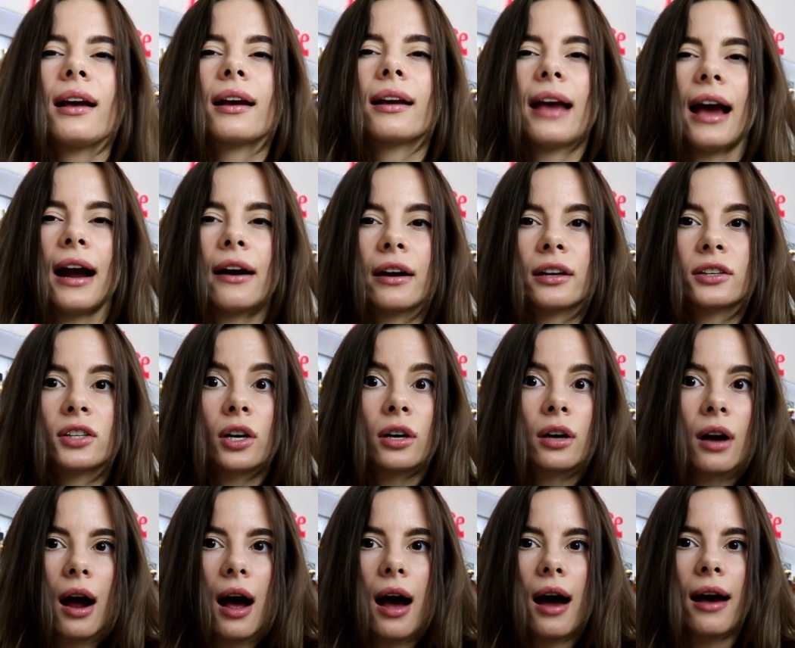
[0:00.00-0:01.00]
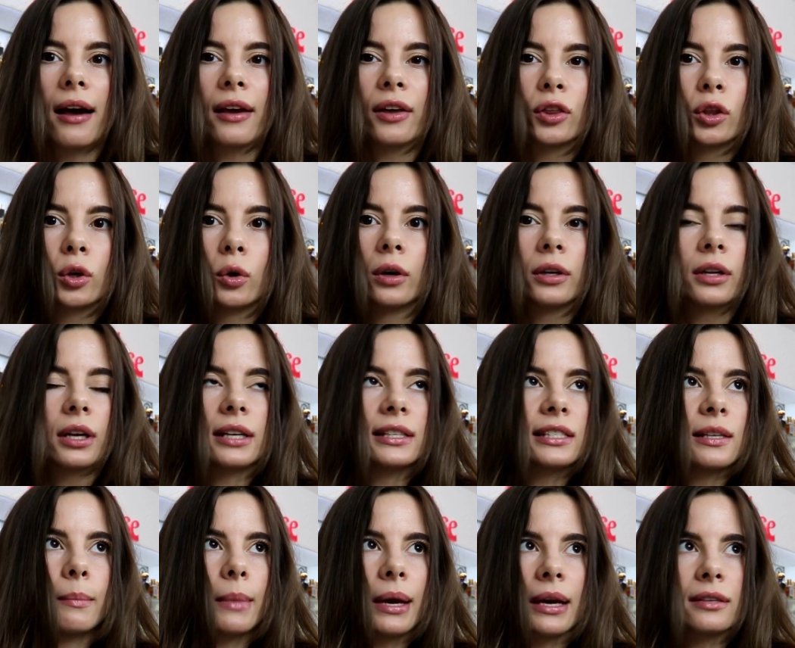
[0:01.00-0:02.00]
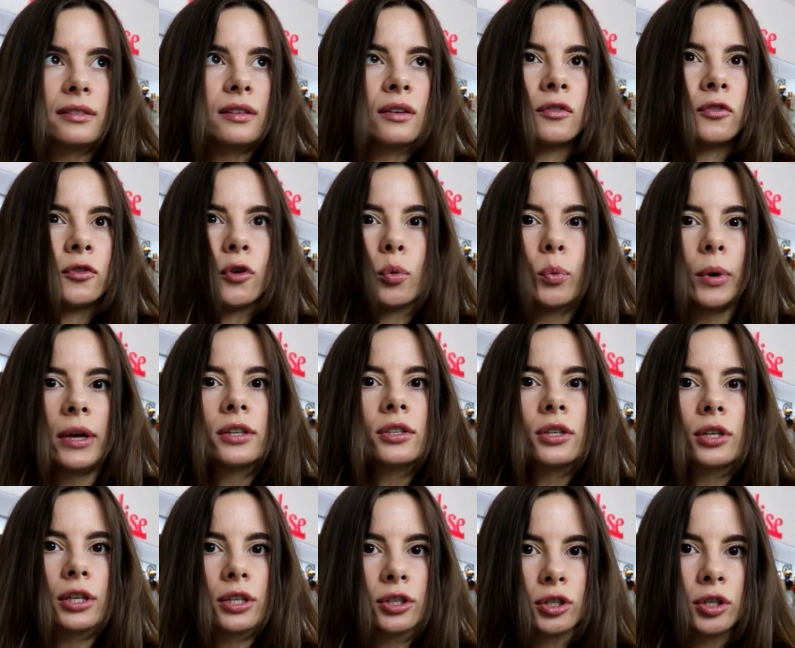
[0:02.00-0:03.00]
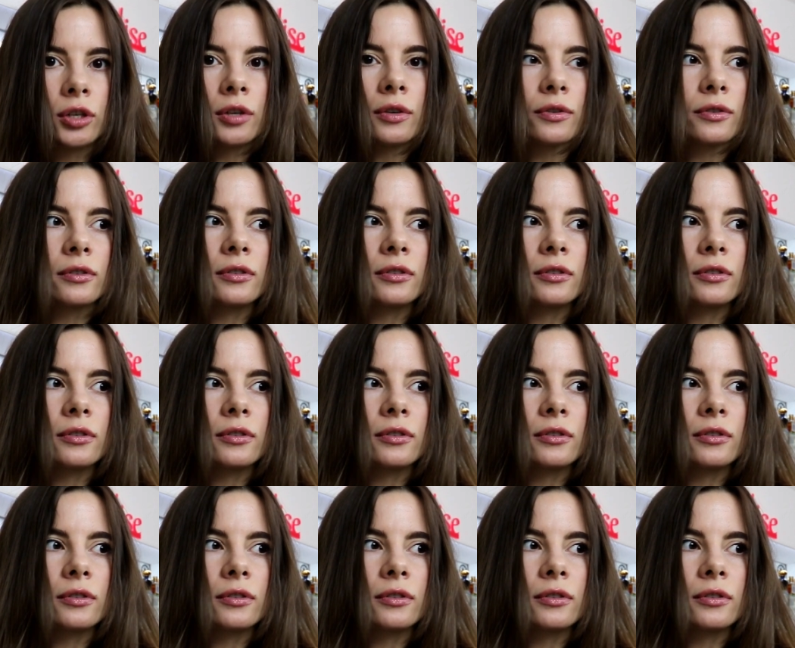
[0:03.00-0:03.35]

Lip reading: character, I thought it's amazing for winter too.